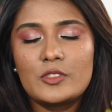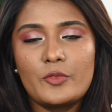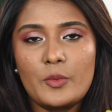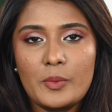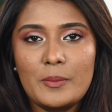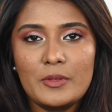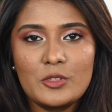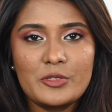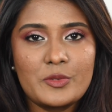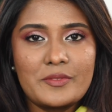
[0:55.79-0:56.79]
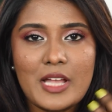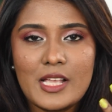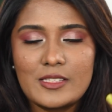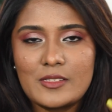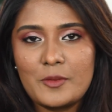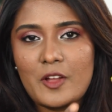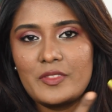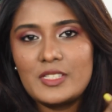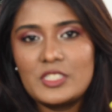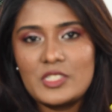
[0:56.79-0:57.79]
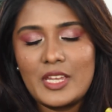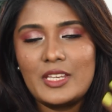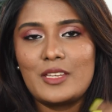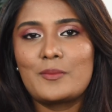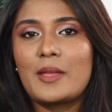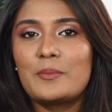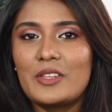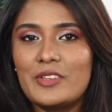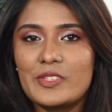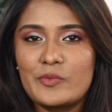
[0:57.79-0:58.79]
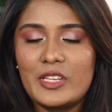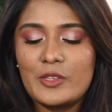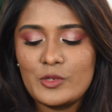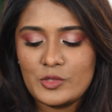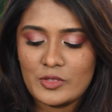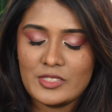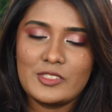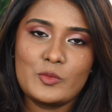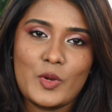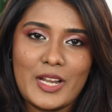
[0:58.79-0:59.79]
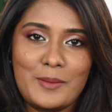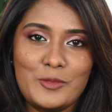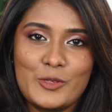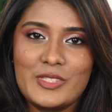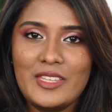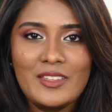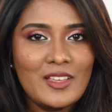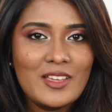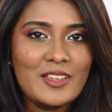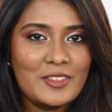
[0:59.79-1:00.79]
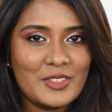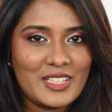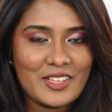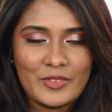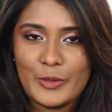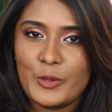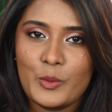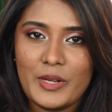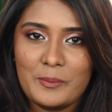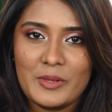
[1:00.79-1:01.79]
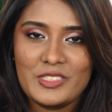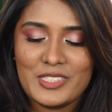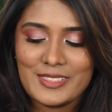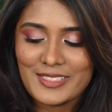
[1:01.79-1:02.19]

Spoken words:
So for people, those who have asked about this shade in my previous video, so this is what I'm using. You can definitely go ahead and purchase